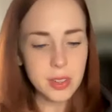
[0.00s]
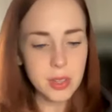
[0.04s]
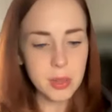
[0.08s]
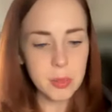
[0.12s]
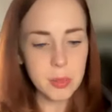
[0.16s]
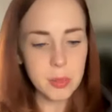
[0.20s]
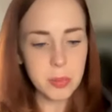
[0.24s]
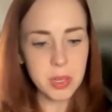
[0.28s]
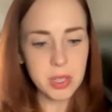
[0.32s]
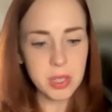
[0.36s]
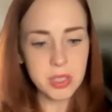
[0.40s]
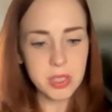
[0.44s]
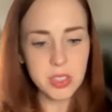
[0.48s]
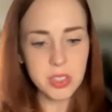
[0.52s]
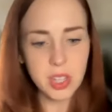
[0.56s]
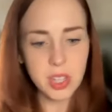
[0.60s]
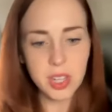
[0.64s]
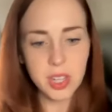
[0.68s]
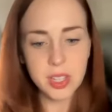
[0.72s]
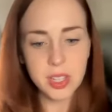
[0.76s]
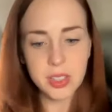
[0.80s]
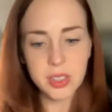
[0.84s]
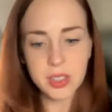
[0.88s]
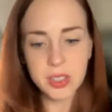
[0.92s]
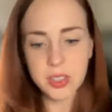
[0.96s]

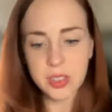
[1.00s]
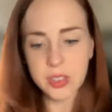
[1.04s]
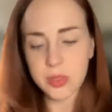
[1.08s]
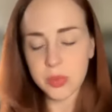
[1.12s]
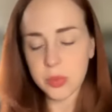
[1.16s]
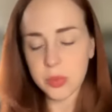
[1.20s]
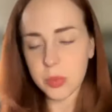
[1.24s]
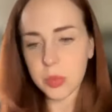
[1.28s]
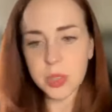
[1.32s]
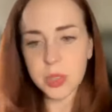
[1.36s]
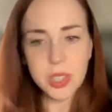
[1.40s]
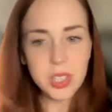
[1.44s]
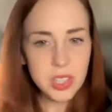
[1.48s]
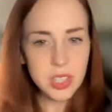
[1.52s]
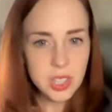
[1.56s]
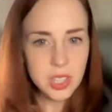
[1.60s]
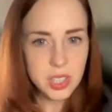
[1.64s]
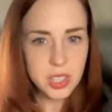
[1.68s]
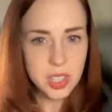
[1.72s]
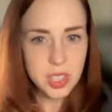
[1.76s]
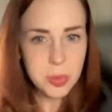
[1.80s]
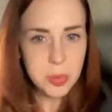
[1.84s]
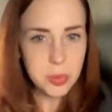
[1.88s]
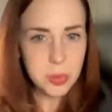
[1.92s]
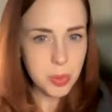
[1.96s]
maintained
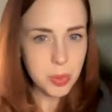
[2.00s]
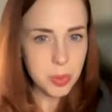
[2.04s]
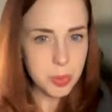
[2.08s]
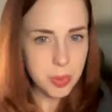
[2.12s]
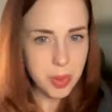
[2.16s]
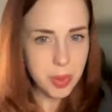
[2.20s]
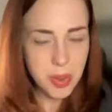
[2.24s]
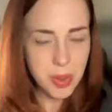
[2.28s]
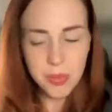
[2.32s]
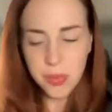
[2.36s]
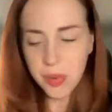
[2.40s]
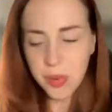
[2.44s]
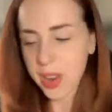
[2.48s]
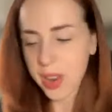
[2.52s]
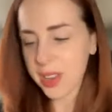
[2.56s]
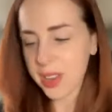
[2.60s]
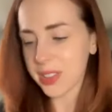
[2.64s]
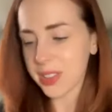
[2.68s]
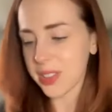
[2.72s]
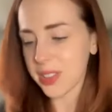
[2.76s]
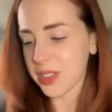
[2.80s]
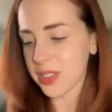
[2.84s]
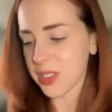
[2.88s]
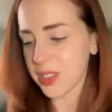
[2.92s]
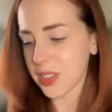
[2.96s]
relationships with my
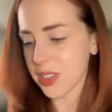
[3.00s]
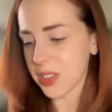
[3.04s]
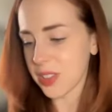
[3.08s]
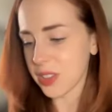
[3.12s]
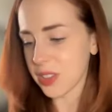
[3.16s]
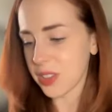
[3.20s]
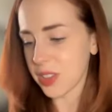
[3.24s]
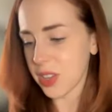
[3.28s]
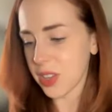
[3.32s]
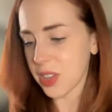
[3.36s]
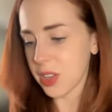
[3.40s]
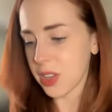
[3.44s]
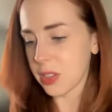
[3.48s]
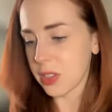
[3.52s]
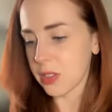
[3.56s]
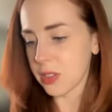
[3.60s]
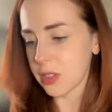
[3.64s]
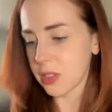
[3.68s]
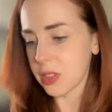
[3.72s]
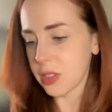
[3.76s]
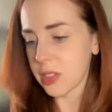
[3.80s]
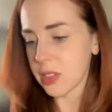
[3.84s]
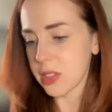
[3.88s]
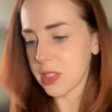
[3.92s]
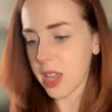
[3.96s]
friends. And
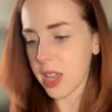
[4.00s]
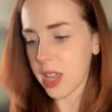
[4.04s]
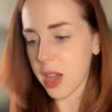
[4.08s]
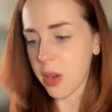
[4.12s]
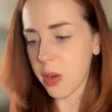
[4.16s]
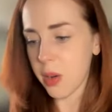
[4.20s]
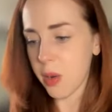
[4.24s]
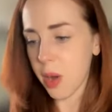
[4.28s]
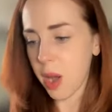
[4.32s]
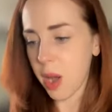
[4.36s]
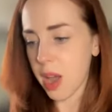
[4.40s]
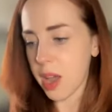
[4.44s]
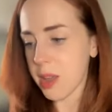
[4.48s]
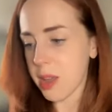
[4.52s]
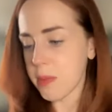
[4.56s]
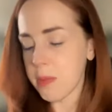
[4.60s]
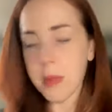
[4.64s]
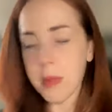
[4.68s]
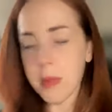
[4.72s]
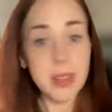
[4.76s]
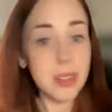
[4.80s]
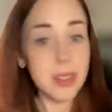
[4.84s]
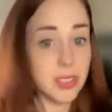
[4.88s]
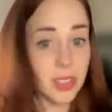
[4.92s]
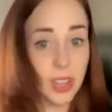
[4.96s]
this is how I
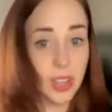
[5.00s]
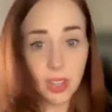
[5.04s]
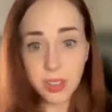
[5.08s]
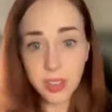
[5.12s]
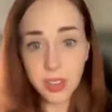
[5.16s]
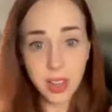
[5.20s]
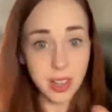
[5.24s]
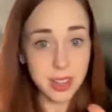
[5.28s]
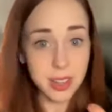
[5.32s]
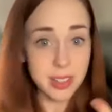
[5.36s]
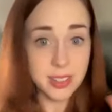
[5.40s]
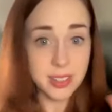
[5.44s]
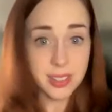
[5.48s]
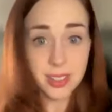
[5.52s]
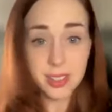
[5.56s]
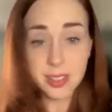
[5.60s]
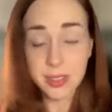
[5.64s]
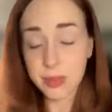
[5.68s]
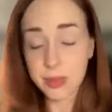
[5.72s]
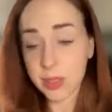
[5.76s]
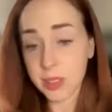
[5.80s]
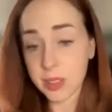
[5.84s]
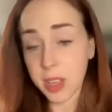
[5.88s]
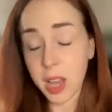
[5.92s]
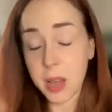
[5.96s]
met deadlines
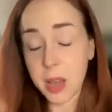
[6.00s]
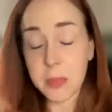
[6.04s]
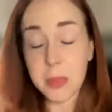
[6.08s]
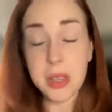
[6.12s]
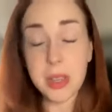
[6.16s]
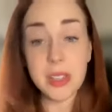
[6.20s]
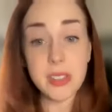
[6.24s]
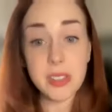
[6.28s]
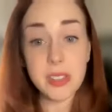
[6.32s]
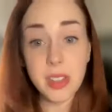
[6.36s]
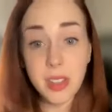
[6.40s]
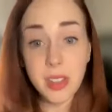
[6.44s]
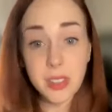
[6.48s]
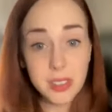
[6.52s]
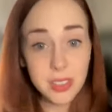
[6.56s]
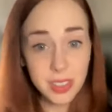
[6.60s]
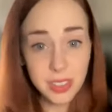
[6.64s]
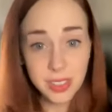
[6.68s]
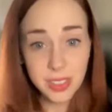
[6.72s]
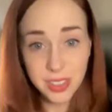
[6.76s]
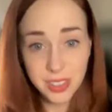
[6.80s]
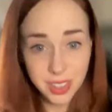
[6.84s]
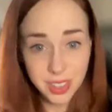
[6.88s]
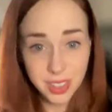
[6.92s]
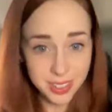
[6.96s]
and got myself to
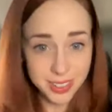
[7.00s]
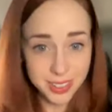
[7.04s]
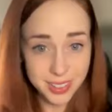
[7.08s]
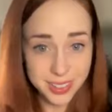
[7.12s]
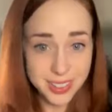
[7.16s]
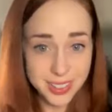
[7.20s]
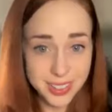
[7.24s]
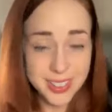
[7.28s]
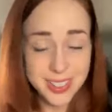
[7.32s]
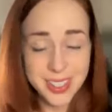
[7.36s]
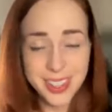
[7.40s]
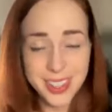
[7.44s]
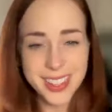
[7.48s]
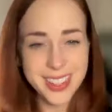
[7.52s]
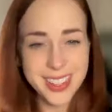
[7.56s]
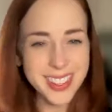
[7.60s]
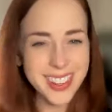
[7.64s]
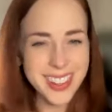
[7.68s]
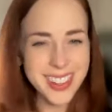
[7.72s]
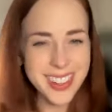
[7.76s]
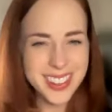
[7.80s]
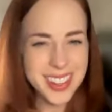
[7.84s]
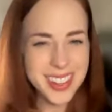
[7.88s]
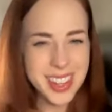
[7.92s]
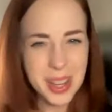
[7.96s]
the dentist. Like,
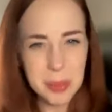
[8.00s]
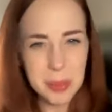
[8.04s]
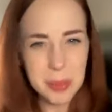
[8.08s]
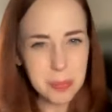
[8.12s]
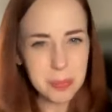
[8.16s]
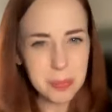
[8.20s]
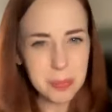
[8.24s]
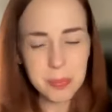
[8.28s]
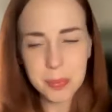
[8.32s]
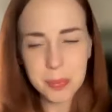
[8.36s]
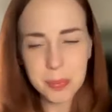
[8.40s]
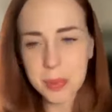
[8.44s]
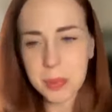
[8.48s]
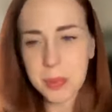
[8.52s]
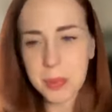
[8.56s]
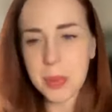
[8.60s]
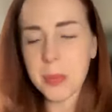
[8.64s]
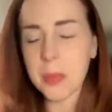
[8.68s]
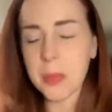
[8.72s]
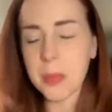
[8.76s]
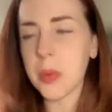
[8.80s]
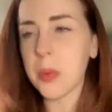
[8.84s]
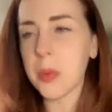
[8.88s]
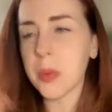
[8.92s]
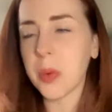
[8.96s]
like
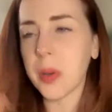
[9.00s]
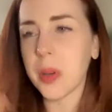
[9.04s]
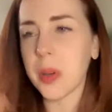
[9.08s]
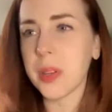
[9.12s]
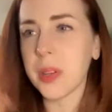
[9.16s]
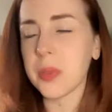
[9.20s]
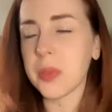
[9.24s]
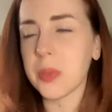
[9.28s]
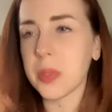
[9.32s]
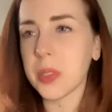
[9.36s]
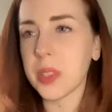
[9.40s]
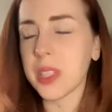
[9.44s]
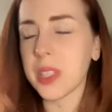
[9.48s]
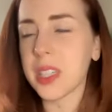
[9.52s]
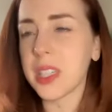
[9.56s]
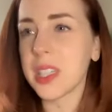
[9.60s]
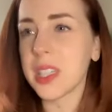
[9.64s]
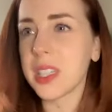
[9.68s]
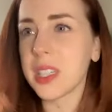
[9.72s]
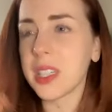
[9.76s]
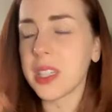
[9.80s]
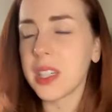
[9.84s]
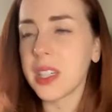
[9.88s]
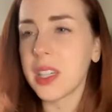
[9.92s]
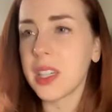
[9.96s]
people weren't
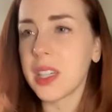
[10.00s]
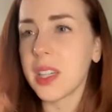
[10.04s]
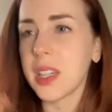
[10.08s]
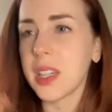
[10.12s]
really,